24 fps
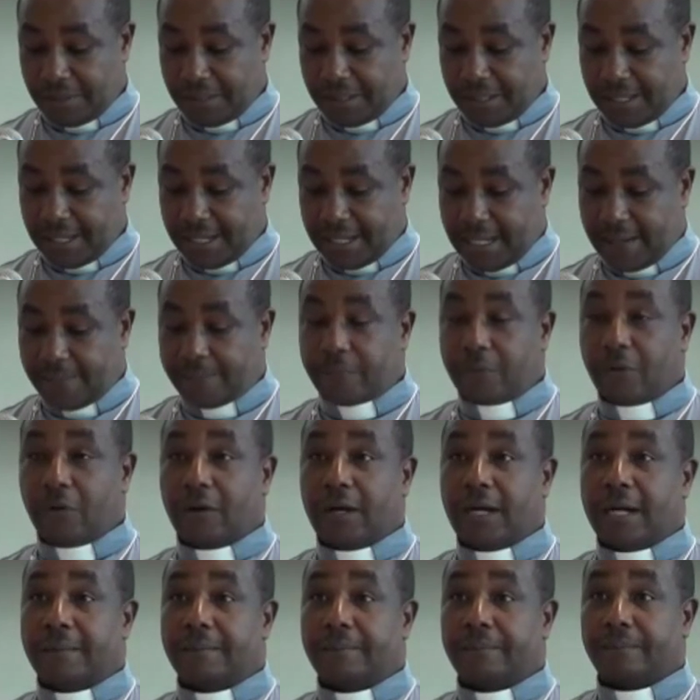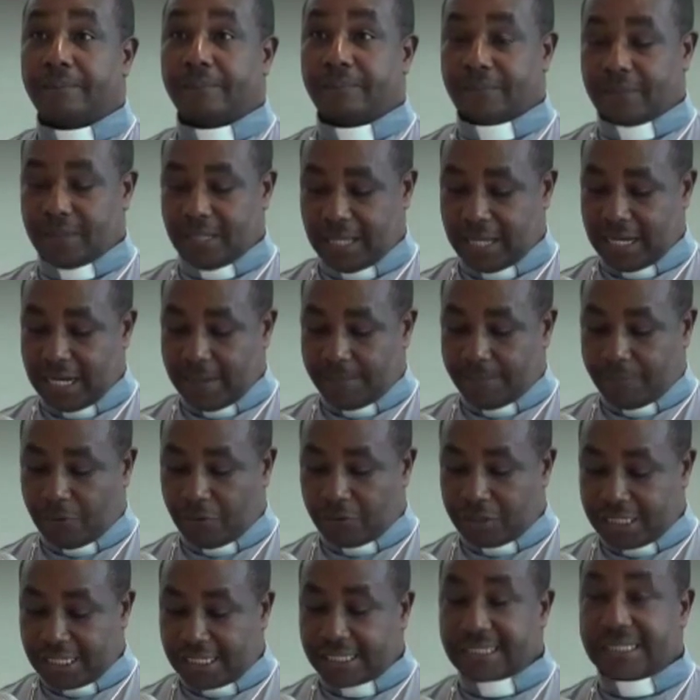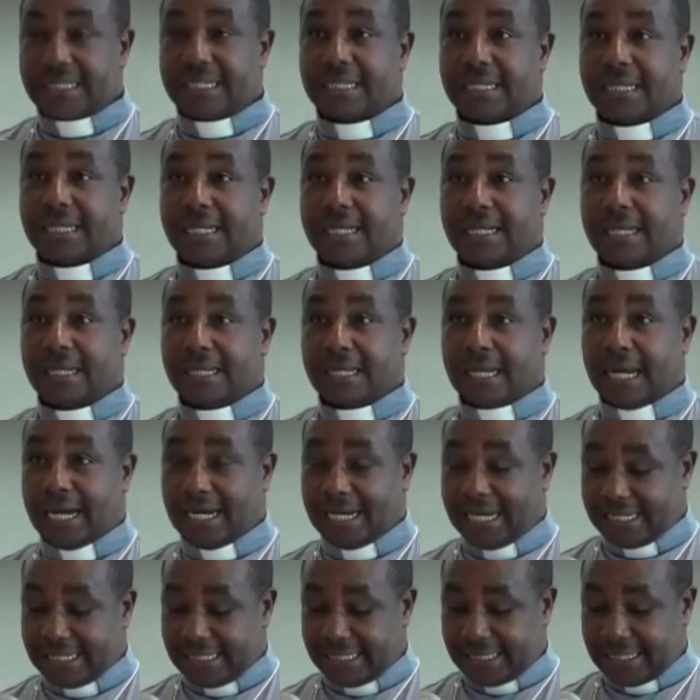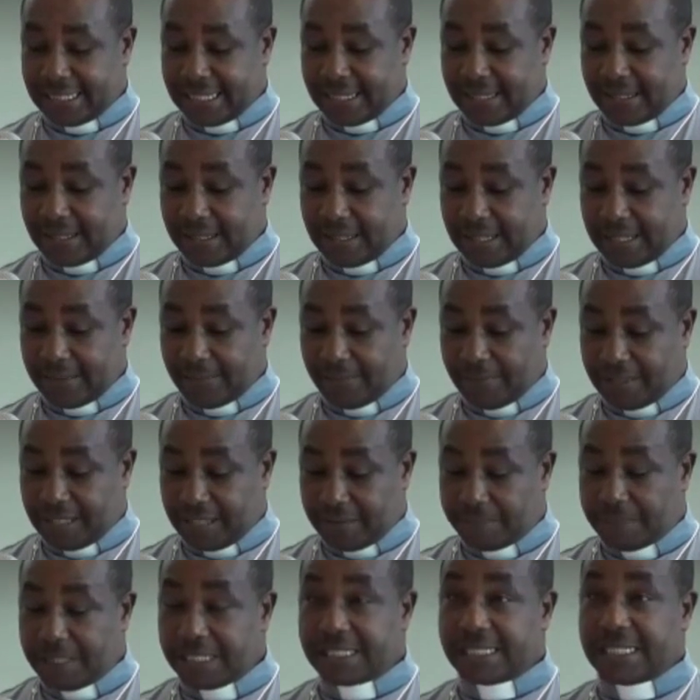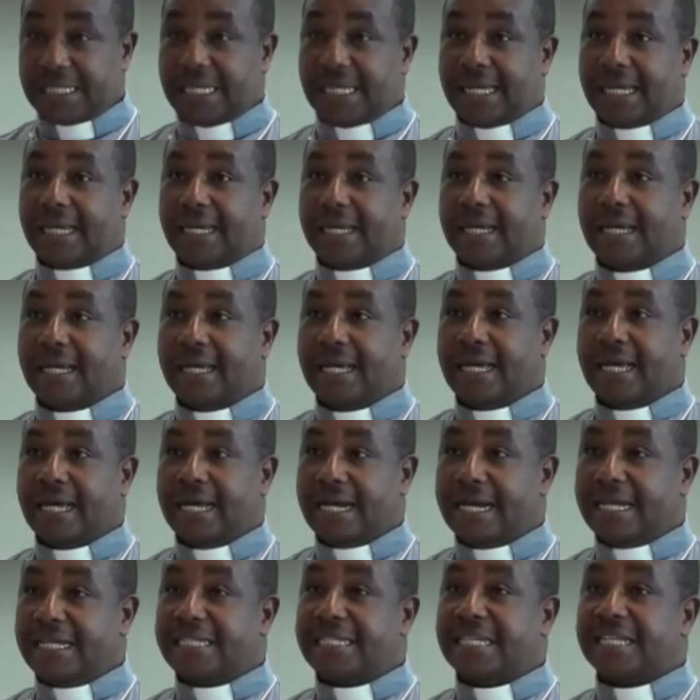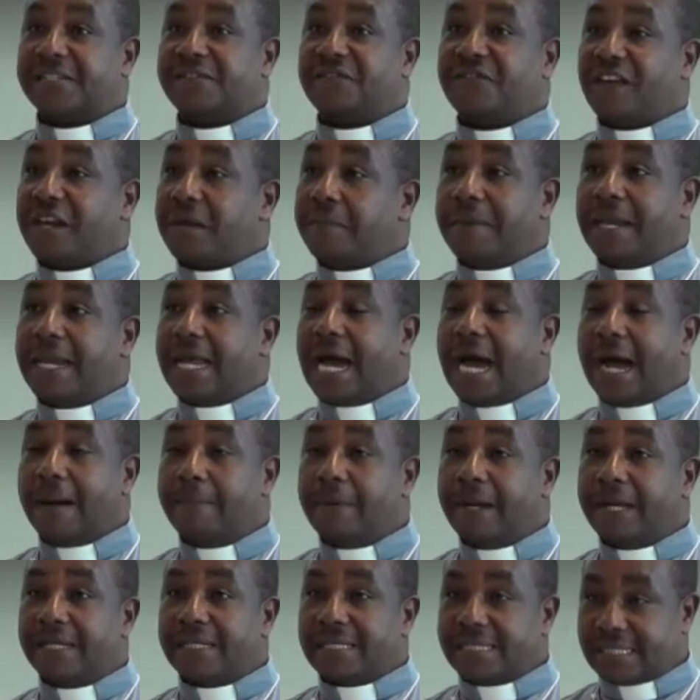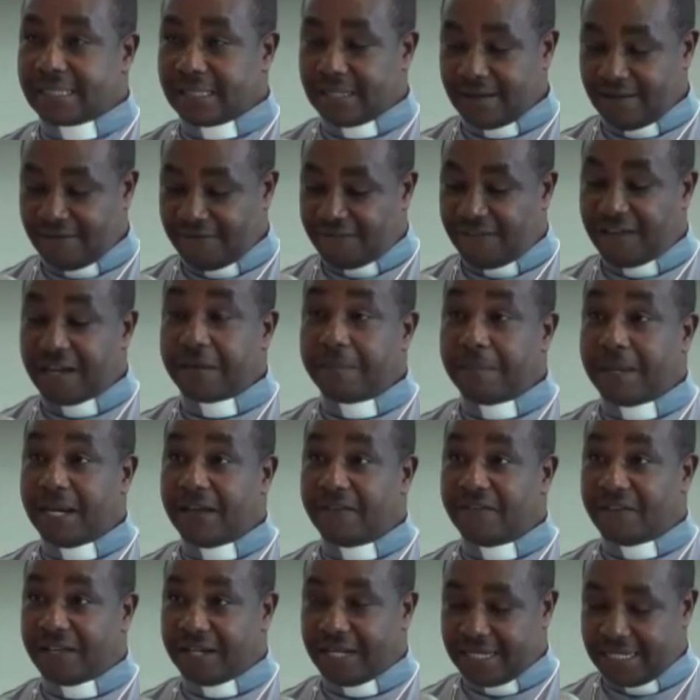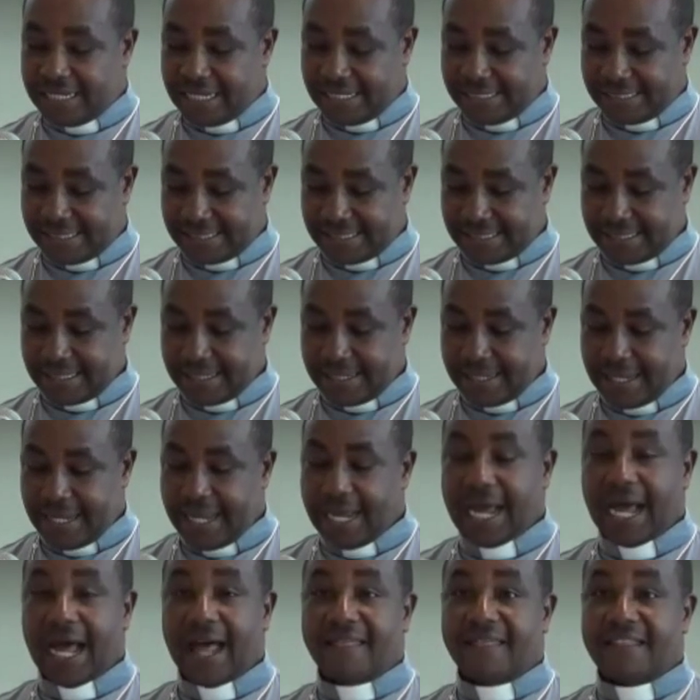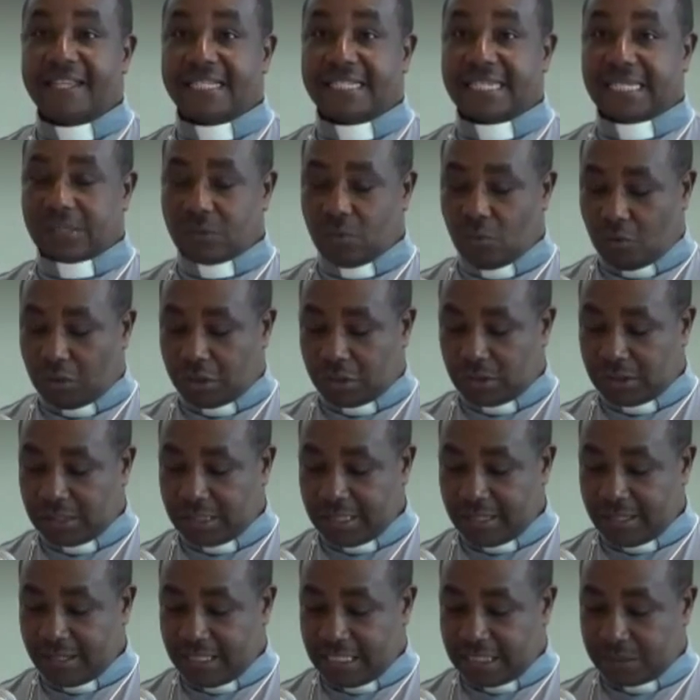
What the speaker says: any program, any project undertaken within PCA reaches very many hamlets, very many villages. And this is what this